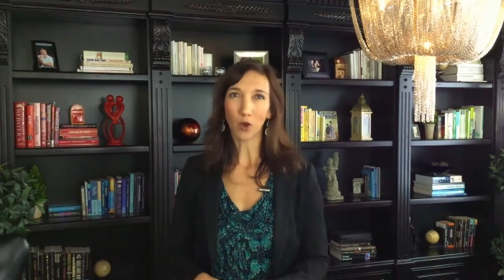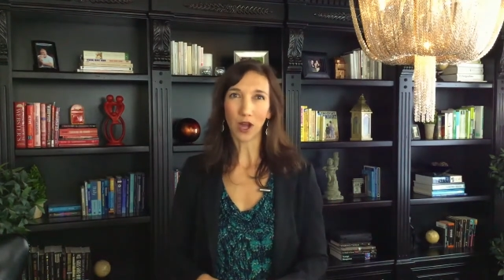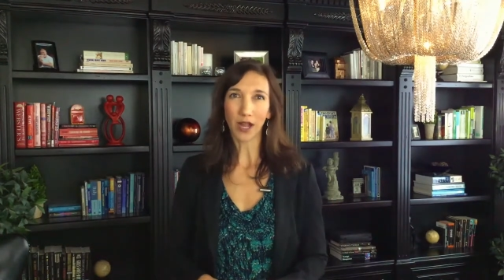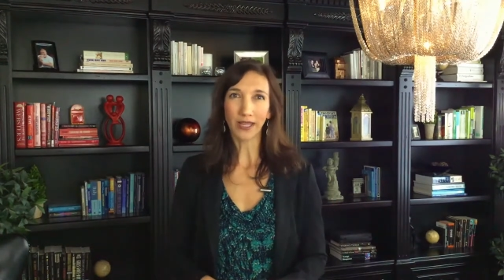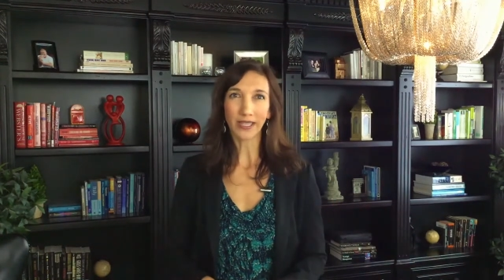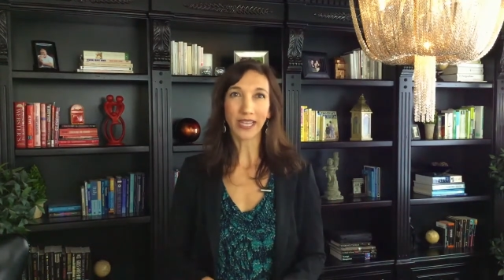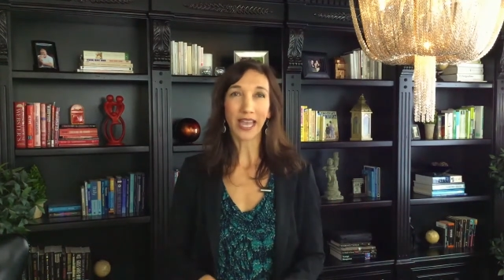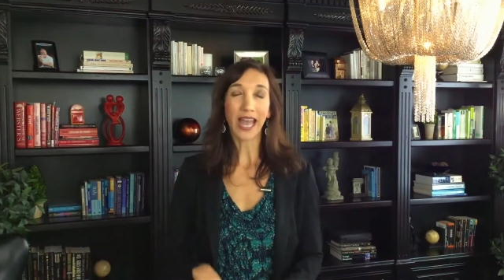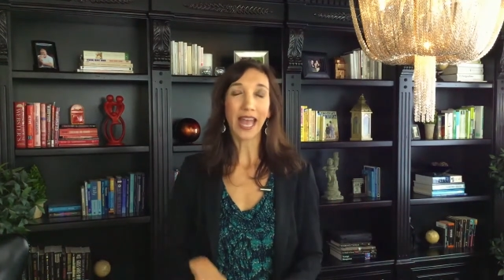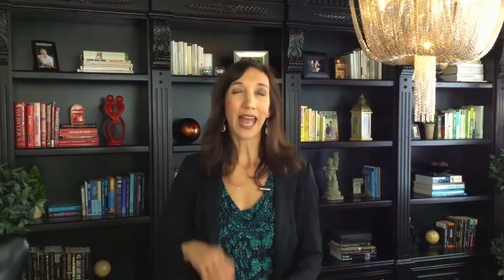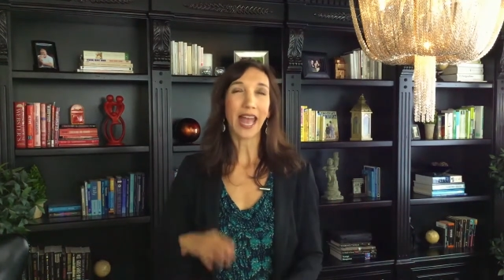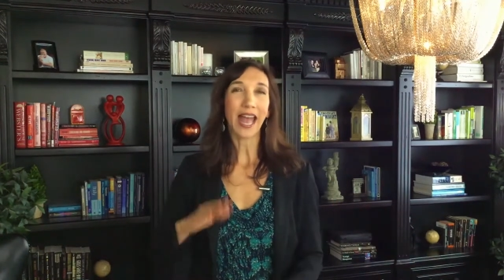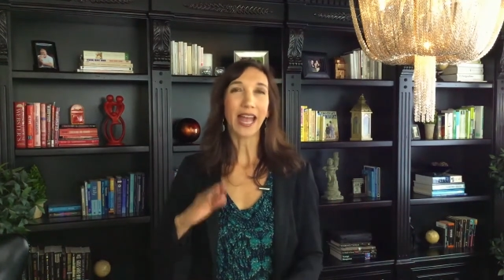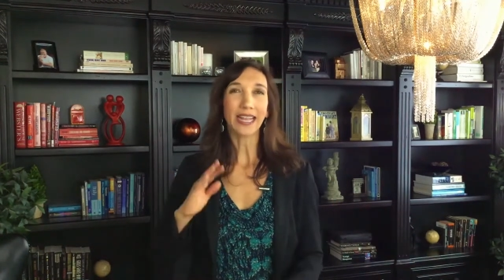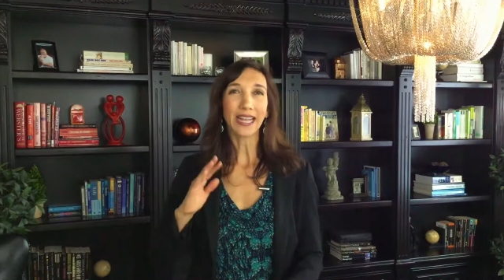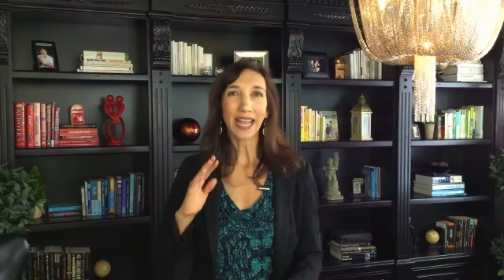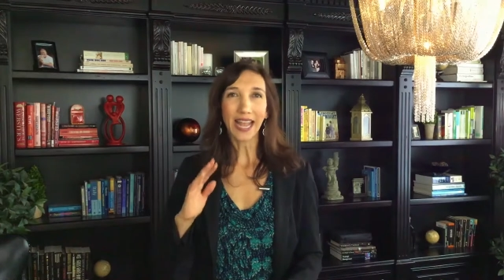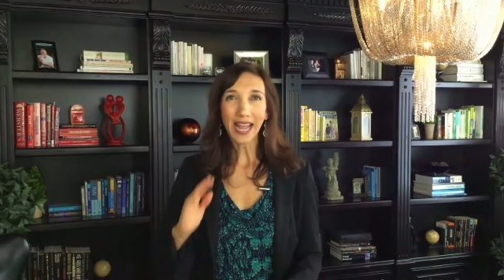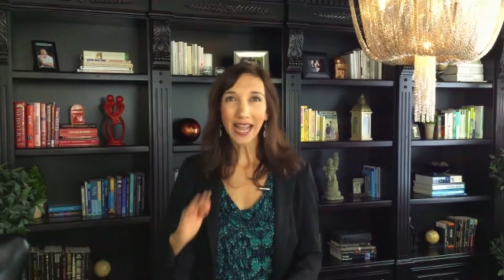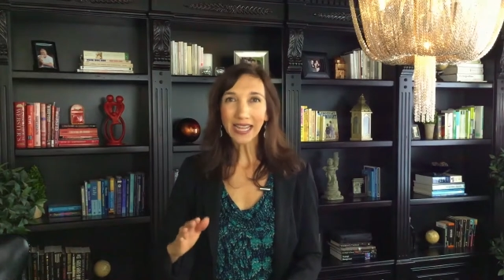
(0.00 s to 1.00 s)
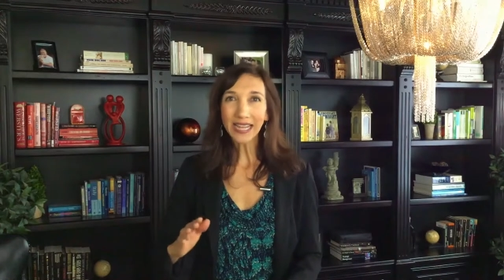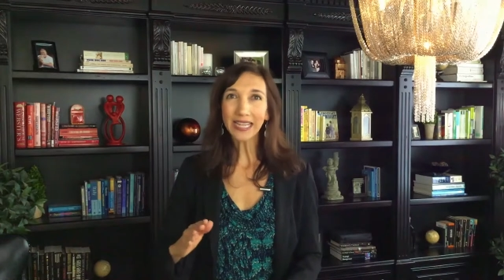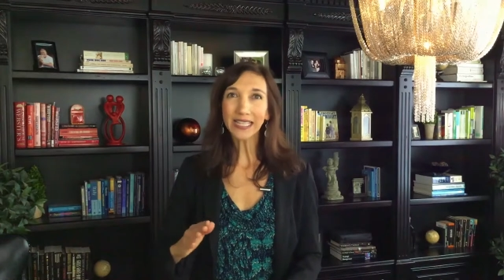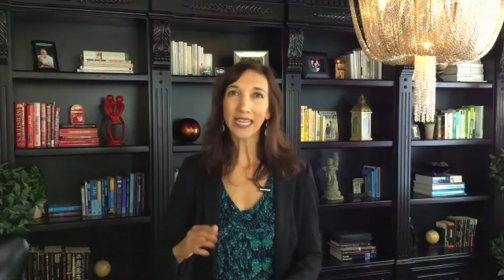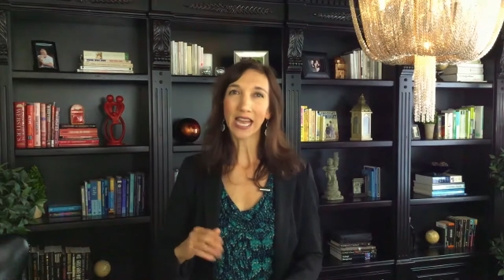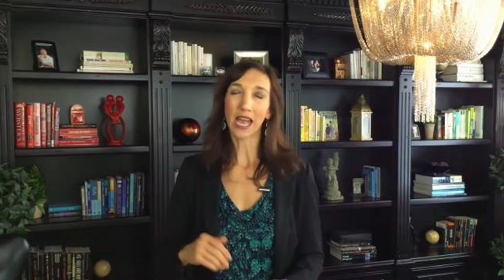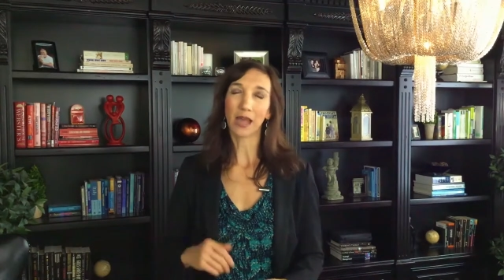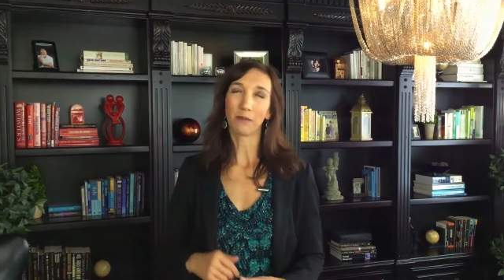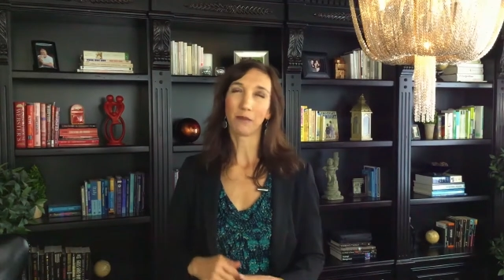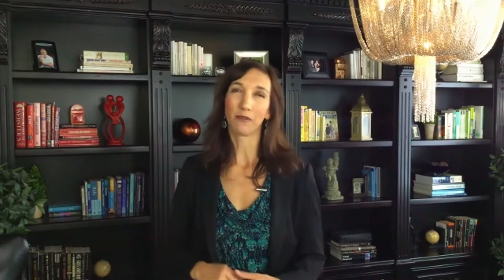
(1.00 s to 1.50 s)
want at any
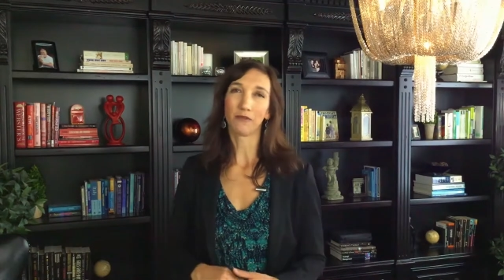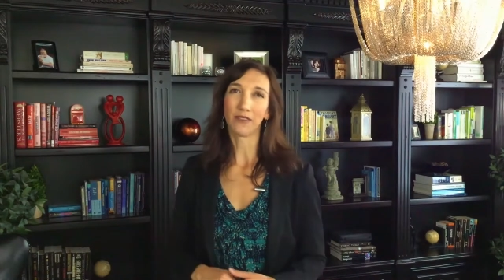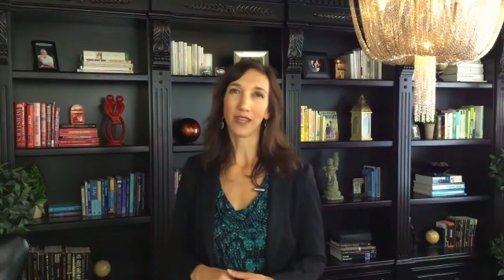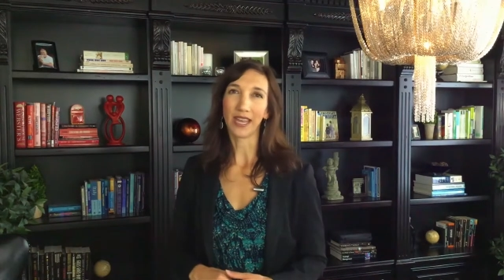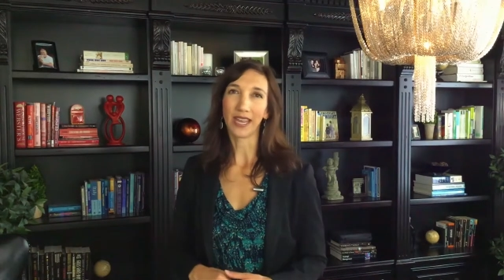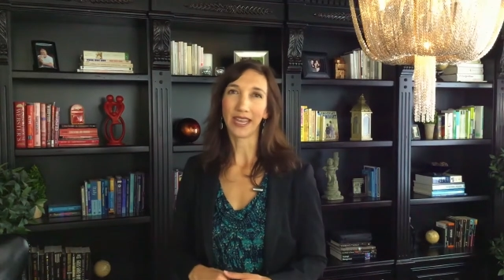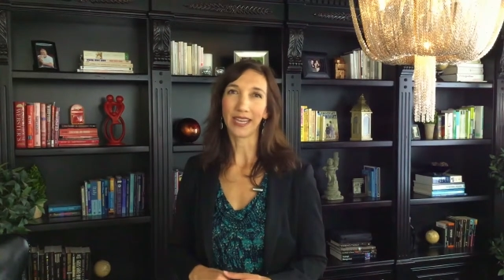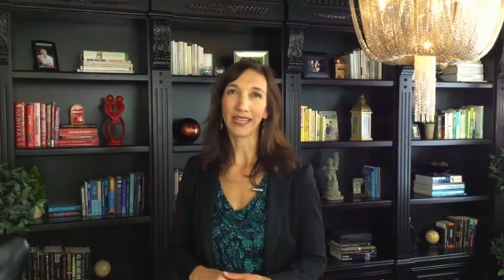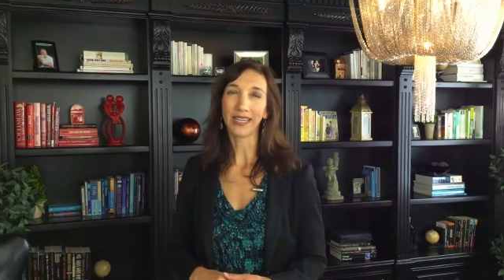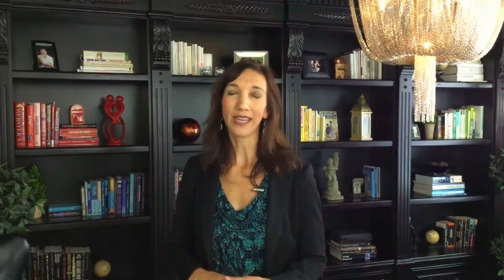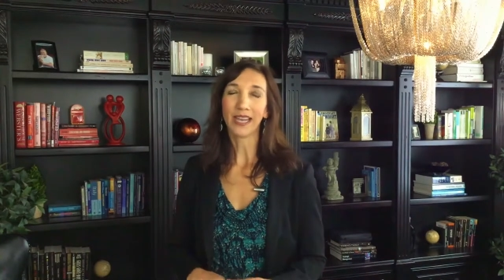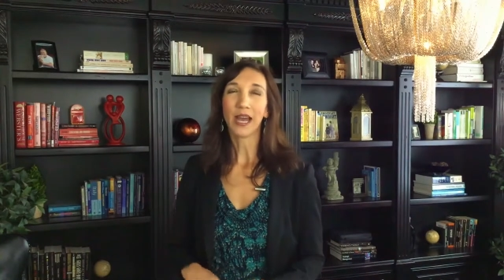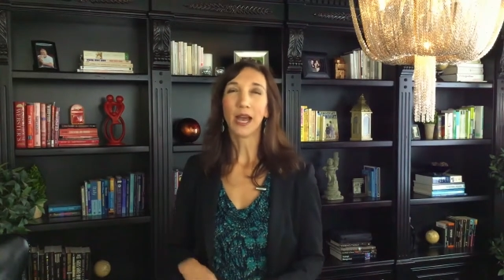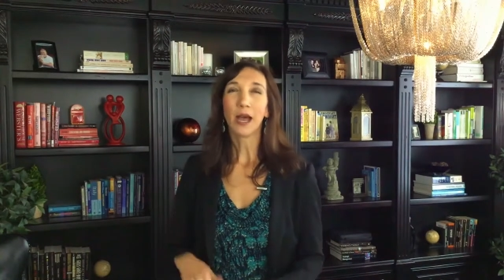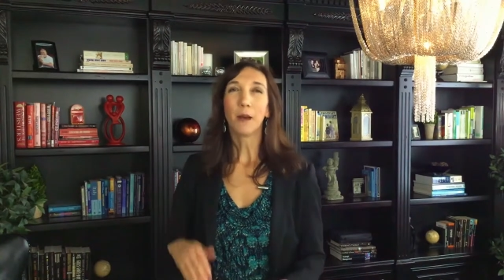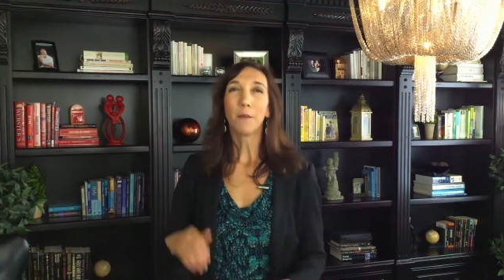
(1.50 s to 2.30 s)
time of day,